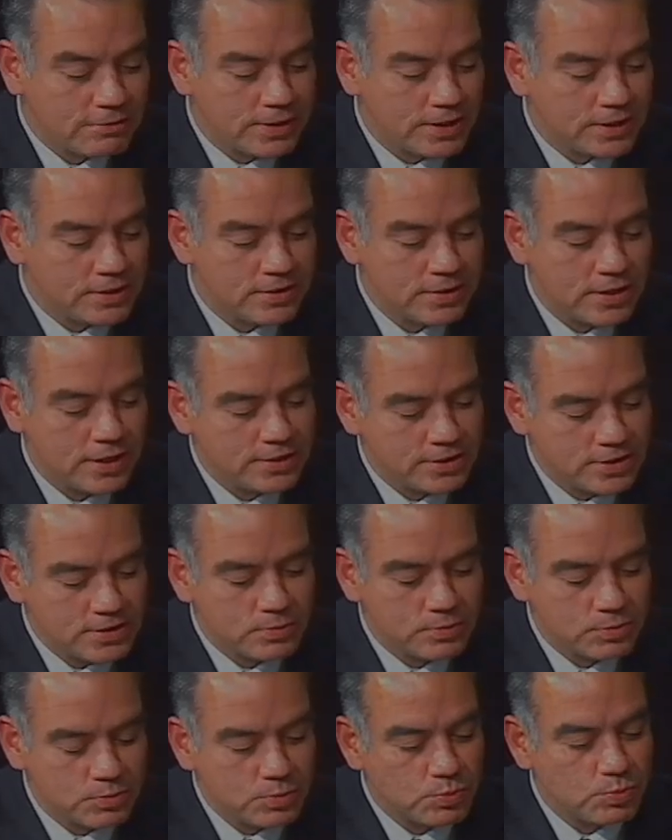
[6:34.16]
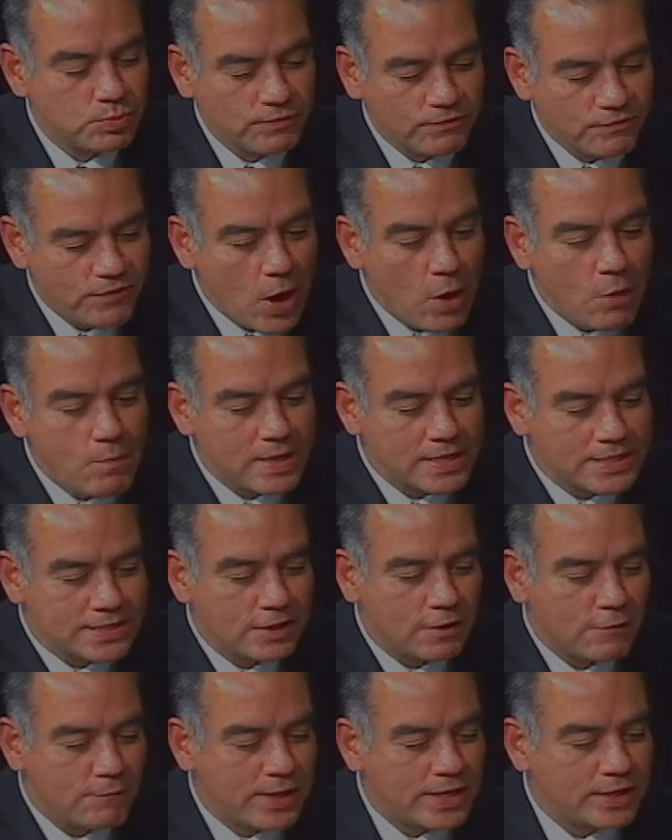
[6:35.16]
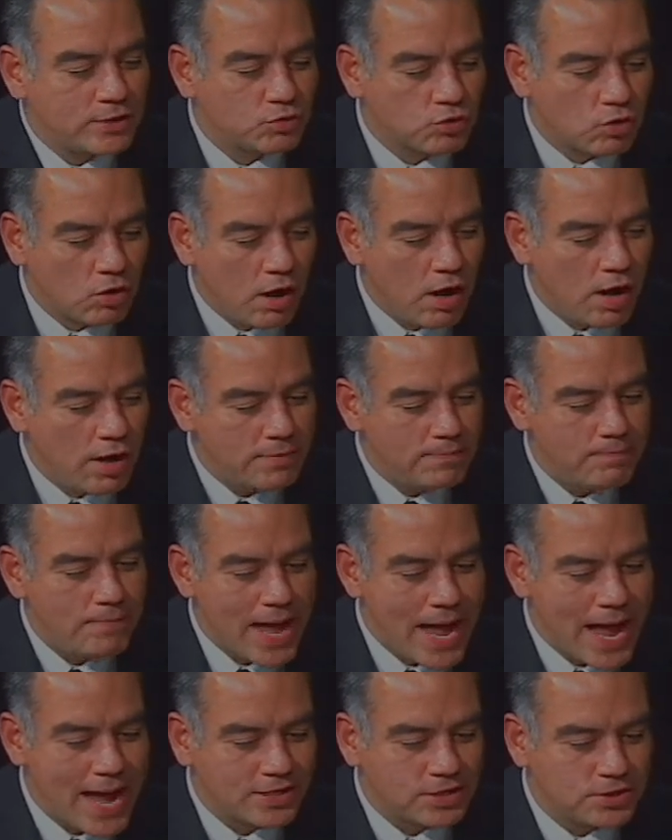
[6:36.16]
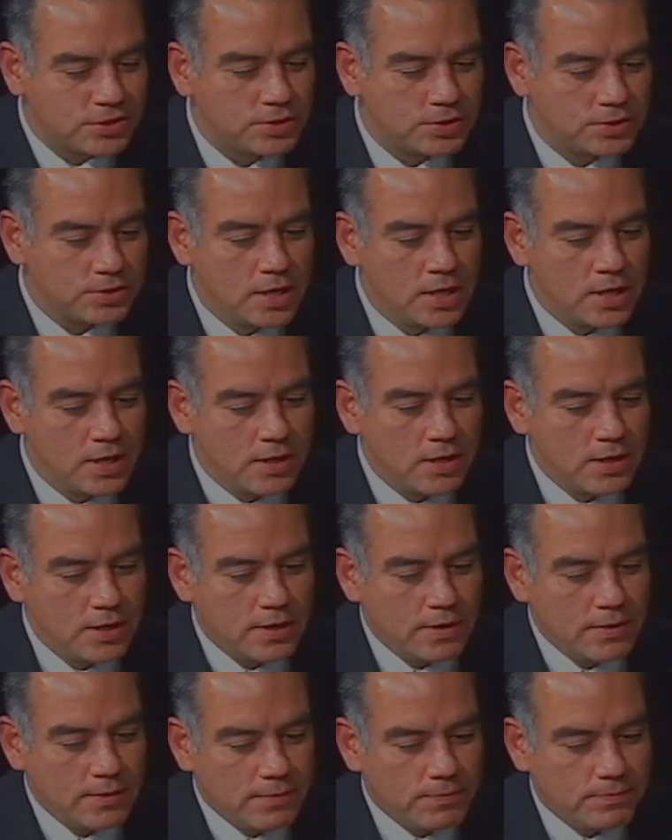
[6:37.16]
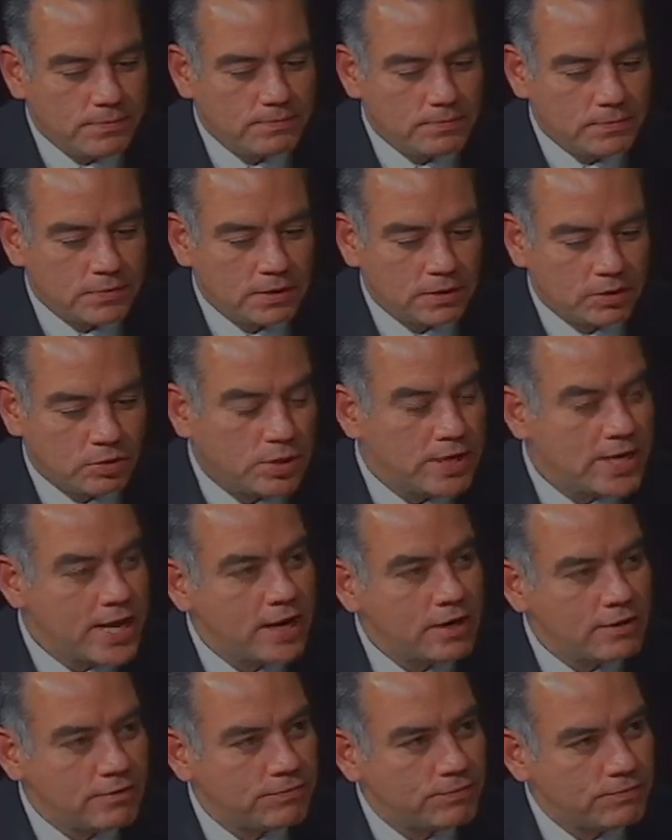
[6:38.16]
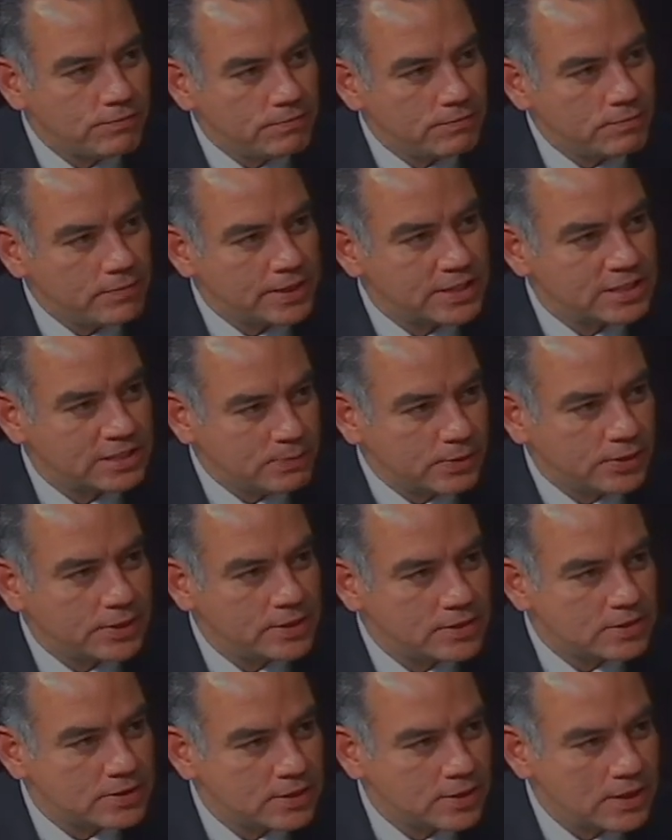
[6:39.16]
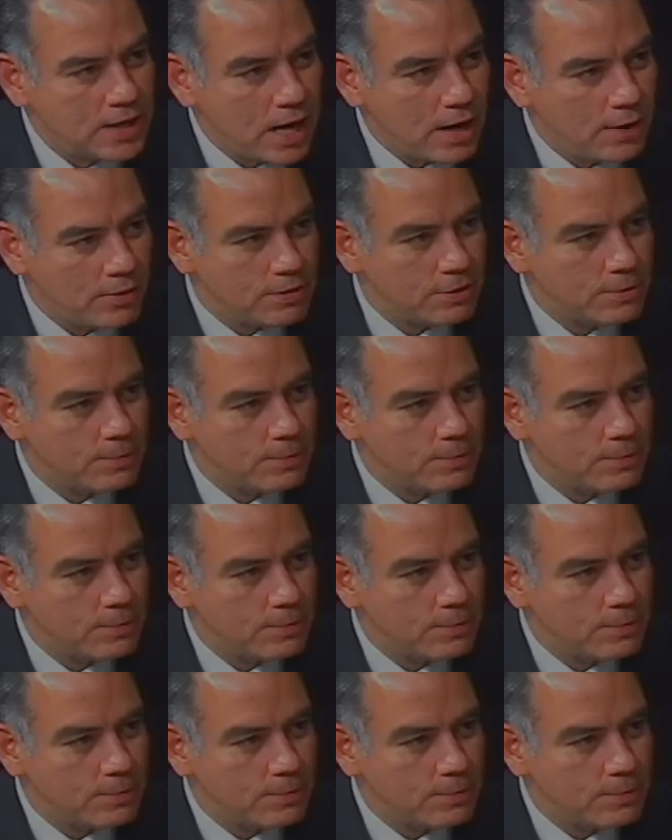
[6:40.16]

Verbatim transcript: because I just found myself being drawn back to the creative experience. It's not you